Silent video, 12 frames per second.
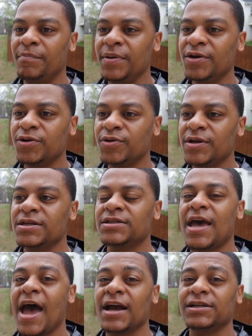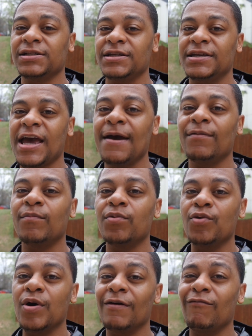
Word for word: build is actually capable